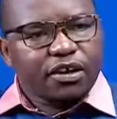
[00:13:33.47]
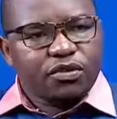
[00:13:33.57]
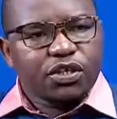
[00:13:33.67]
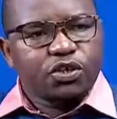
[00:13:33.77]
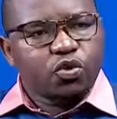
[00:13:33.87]

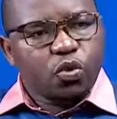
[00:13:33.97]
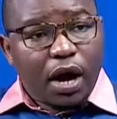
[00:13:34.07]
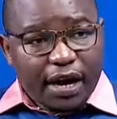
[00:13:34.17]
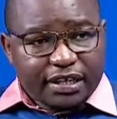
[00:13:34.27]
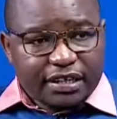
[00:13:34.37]
country
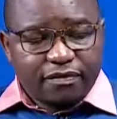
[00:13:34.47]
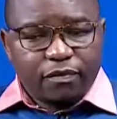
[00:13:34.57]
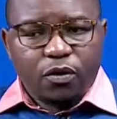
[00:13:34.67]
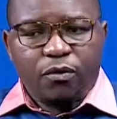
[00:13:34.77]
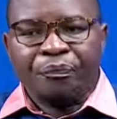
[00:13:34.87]
do
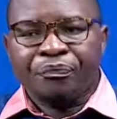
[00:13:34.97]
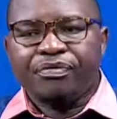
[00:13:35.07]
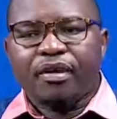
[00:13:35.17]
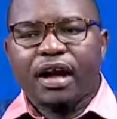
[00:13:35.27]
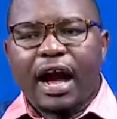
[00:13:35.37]
ask for
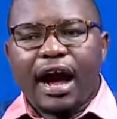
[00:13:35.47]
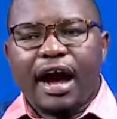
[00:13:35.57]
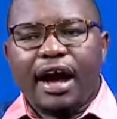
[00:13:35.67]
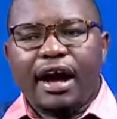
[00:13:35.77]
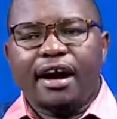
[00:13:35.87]

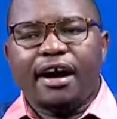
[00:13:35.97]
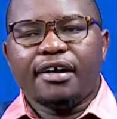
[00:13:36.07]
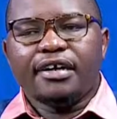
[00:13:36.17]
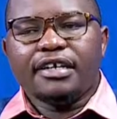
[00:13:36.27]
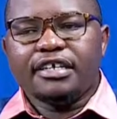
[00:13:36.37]

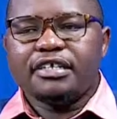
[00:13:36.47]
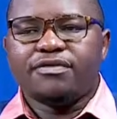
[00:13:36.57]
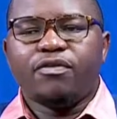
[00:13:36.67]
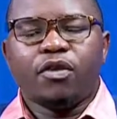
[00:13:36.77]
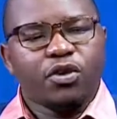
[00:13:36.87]

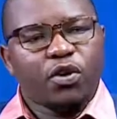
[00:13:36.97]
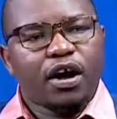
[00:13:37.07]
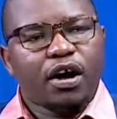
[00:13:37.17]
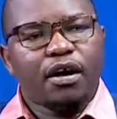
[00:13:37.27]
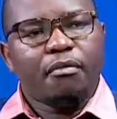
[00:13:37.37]
is for
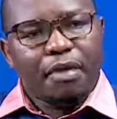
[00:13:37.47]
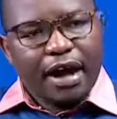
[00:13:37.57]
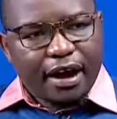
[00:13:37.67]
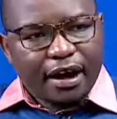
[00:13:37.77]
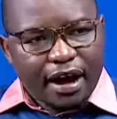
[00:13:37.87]
your
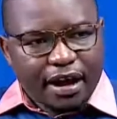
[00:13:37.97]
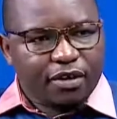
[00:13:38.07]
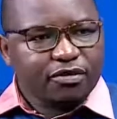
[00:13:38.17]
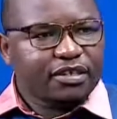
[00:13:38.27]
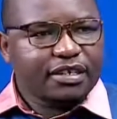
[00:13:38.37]
bank
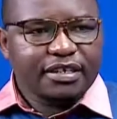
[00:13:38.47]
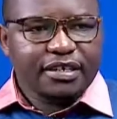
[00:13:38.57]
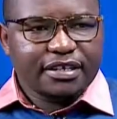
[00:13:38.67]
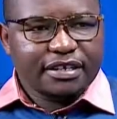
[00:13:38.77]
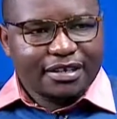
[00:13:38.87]
account
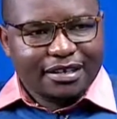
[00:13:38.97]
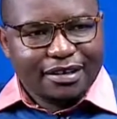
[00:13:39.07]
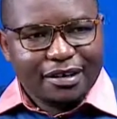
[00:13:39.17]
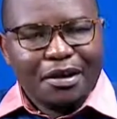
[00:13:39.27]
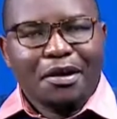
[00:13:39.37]
details.
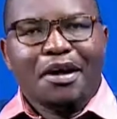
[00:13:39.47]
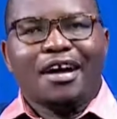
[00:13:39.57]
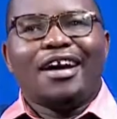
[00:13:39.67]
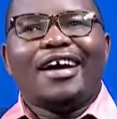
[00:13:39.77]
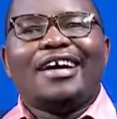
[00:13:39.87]

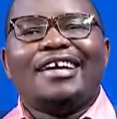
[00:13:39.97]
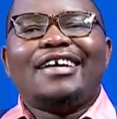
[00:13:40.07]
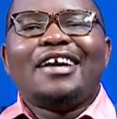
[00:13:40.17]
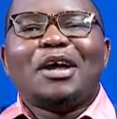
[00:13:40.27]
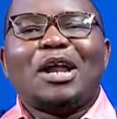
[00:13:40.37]

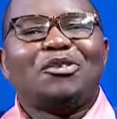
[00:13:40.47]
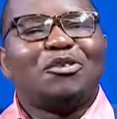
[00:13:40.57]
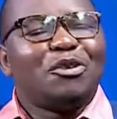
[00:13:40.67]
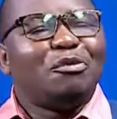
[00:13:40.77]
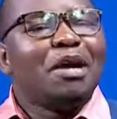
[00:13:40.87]

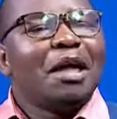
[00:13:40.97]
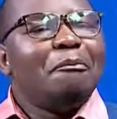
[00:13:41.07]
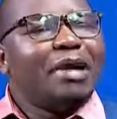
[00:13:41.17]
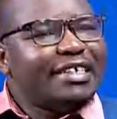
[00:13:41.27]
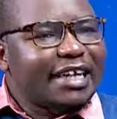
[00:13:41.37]
And you know,
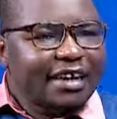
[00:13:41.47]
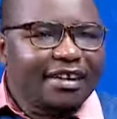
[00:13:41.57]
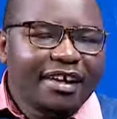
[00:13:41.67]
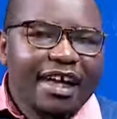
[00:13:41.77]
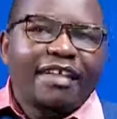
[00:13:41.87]

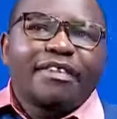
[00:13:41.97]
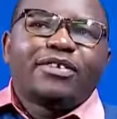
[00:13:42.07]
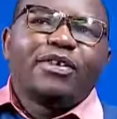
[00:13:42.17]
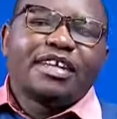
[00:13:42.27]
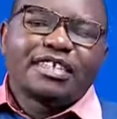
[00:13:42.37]
majorly
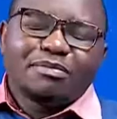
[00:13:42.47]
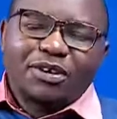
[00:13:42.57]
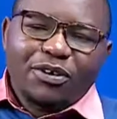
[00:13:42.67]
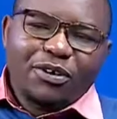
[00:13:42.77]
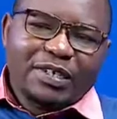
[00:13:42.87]
that one is
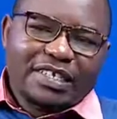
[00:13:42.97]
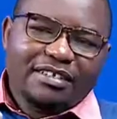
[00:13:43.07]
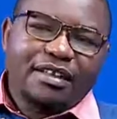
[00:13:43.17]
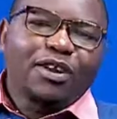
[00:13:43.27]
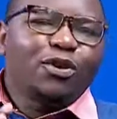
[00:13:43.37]

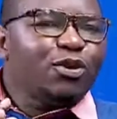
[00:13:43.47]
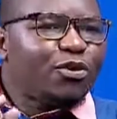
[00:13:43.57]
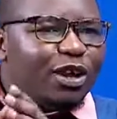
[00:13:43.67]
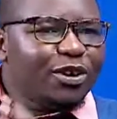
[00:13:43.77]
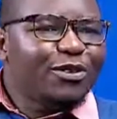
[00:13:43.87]
because they
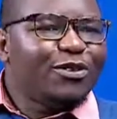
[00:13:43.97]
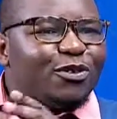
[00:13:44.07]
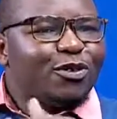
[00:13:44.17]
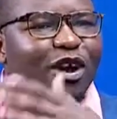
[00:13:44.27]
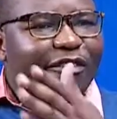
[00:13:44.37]
don't want you
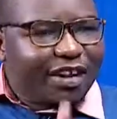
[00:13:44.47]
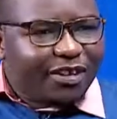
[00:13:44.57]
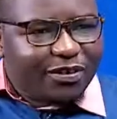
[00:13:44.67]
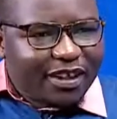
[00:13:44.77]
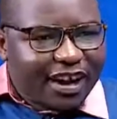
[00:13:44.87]
to
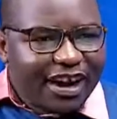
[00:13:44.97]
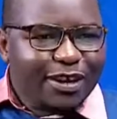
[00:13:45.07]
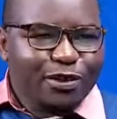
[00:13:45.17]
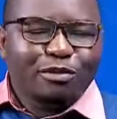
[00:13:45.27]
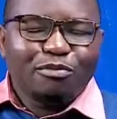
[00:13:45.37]
travel to their
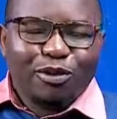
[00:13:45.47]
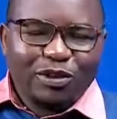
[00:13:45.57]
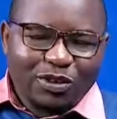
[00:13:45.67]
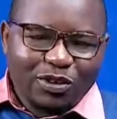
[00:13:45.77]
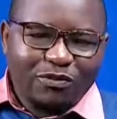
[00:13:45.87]
country
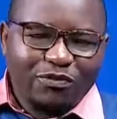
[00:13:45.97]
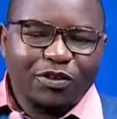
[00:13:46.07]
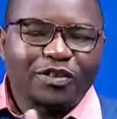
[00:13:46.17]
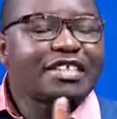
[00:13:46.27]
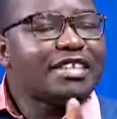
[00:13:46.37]
more. So
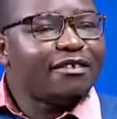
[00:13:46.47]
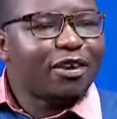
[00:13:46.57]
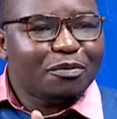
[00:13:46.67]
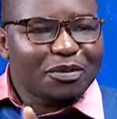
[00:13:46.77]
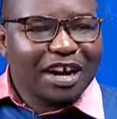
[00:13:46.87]
for these
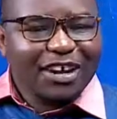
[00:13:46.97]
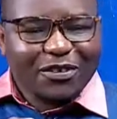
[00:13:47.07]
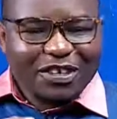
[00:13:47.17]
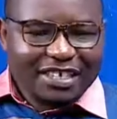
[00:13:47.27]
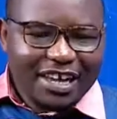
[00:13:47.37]
developed
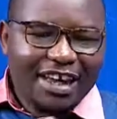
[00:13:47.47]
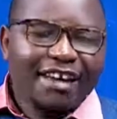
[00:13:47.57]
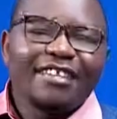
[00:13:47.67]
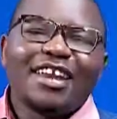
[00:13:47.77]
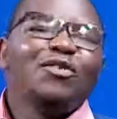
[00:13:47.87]
countries,
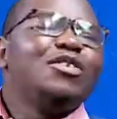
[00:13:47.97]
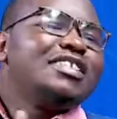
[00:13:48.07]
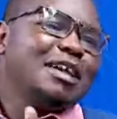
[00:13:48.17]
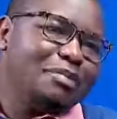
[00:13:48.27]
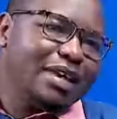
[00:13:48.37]
then you
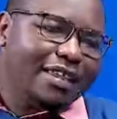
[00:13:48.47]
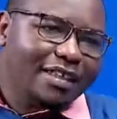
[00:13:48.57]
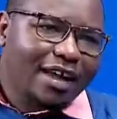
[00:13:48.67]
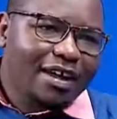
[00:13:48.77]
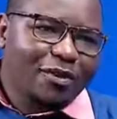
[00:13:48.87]

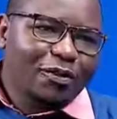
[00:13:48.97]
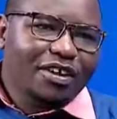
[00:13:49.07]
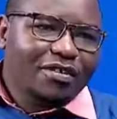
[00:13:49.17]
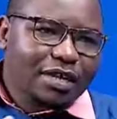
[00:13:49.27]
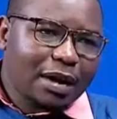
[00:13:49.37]
disappear there
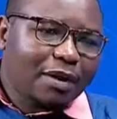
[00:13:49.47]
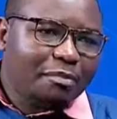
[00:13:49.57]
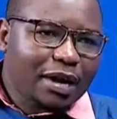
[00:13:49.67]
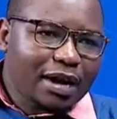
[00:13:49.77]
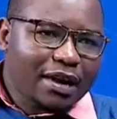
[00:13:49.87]
without
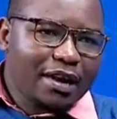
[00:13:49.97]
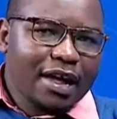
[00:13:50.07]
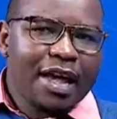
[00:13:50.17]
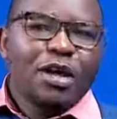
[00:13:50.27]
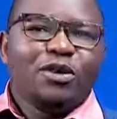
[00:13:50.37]
coming back.
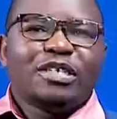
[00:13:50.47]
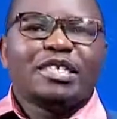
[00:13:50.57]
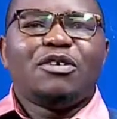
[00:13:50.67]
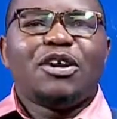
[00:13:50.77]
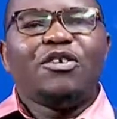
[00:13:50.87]
You
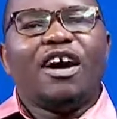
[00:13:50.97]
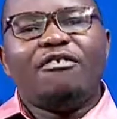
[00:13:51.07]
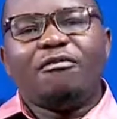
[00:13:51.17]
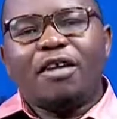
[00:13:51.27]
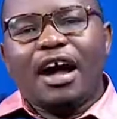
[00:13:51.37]
see, when you
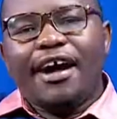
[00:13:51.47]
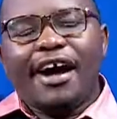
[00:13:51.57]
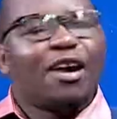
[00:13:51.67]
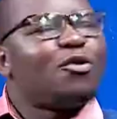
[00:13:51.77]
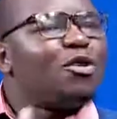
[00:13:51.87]
have
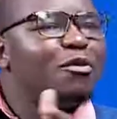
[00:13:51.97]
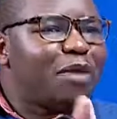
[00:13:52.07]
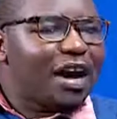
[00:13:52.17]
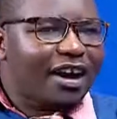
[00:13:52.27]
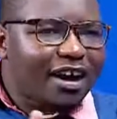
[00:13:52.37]
a
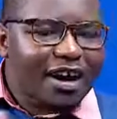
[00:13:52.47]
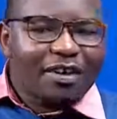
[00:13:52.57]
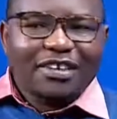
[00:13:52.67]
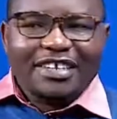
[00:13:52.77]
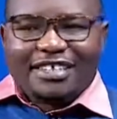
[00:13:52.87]
good bank
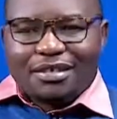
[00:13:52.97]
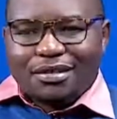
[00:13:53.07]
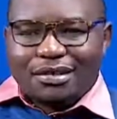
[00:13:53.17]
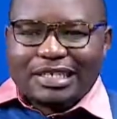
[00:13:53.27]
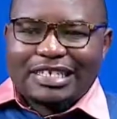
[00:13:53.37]
account, it
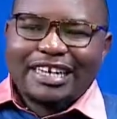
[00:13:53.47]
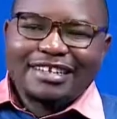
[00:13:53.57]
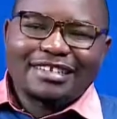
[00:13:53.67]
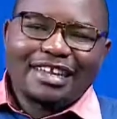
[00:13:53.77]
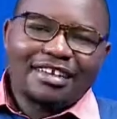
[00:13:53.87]

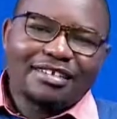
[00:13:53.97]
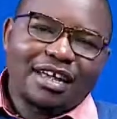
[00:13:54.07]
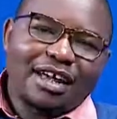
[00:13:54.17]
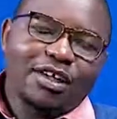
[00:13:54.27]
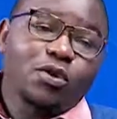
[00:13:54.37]
tells
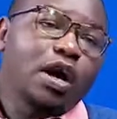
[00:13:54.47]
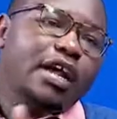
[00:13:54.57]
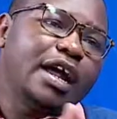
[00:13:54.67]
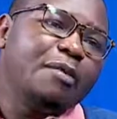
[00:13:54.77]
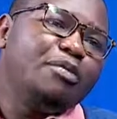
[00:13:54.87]
that you
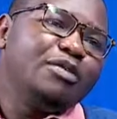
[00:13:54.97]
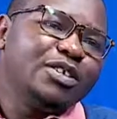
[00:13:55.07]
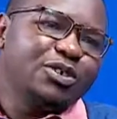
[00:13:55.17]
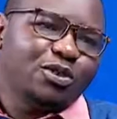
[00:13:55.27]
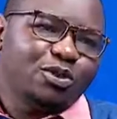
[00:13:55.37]
are in a
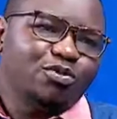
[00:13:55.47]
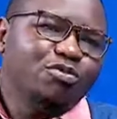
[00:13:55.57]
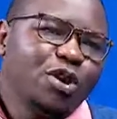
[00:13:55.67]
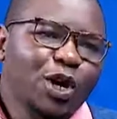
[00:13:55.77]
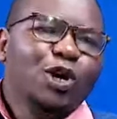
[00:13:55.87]
position to